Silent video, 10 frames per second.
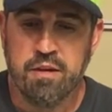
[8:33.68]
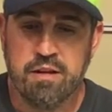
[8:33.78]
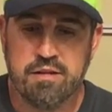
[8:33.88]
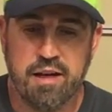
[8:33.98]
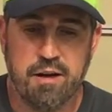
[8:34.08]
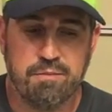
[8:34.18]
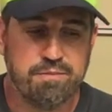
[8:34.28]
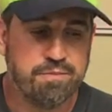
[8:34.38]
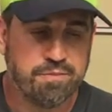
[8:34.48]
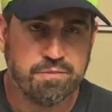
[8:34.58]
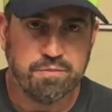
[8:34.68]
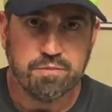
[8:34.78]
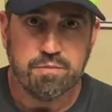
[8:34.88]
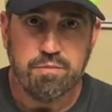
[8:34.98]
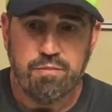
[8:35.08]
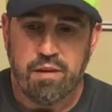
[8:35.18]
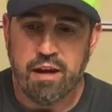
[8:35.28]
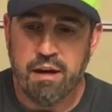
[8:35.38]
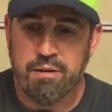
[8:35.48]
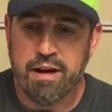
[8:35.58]
setup.
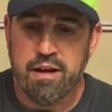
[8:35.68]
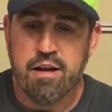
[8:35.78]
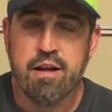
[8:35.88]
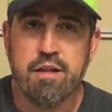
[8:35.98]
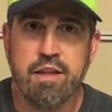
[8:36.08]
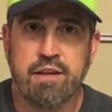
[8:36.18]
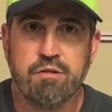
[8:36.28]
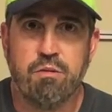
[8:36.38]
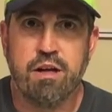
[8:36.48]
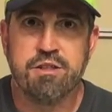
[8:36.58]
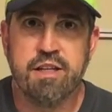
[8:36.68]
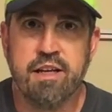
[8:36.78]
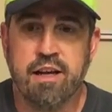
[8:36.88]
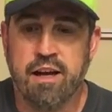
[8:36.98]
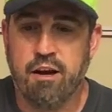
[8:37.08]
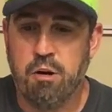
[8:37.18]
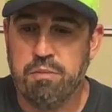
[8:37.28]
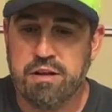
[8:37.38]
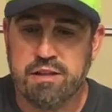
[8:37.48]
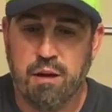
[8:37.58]
Anyway, thanks for watching. I hope
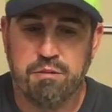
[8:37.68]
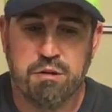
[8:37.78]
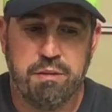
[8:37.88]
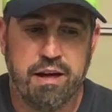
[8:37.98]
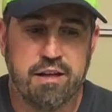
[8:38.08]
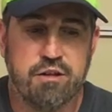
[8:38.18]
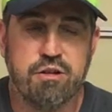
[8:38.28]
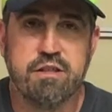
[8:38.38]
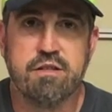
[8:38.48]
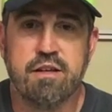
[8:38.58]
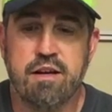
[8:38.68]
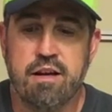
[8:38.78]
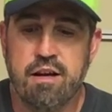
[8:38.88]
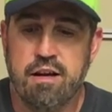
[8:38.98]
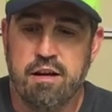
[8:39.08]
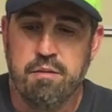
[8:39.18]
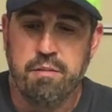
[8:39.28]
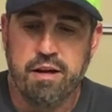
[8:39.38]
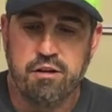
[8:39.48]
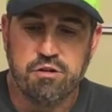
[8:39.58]
this helps you make your
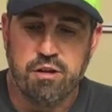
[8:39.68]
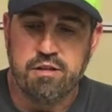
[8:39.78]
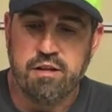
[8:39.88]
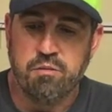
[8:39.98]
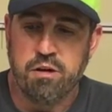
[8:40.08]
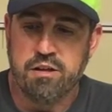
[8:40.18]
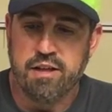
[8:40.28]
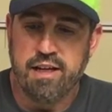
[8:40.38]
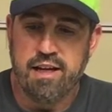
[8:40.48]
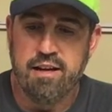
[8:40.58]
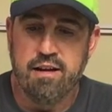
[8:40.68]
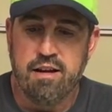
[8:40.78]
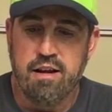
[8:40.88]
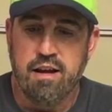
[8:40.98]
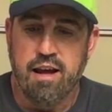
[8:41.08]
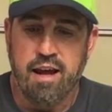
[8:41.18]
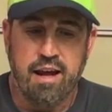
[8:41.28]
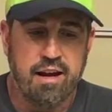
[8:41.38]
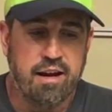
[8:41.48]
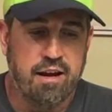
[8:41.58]
choice on what to get.
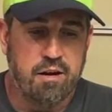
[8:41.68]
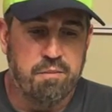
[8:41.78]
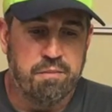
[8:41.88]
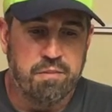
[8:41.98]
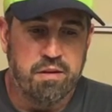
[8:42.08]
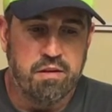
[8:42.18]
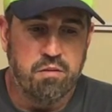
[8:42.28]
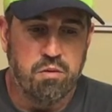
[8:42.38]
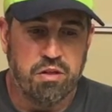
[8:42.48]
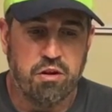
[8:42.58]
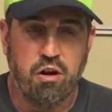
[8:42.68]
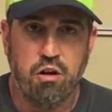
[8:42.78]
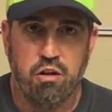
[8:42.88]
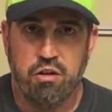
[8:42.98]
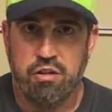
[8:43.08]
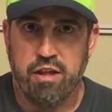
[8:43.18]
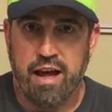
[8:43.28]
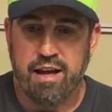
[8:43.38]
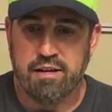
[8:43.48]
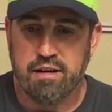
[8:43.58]
And with all of
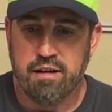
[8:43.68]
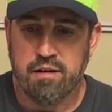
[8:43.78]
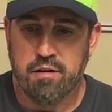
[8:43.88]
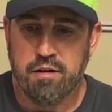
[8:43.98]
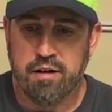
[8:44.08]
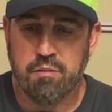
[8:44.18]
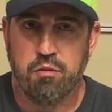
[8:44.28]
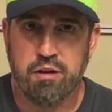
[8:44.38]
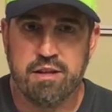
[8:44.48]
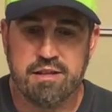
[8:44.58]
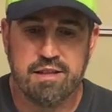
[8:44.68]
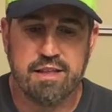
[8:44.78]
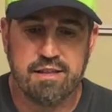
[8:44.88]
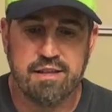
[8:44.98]
that in parentheses,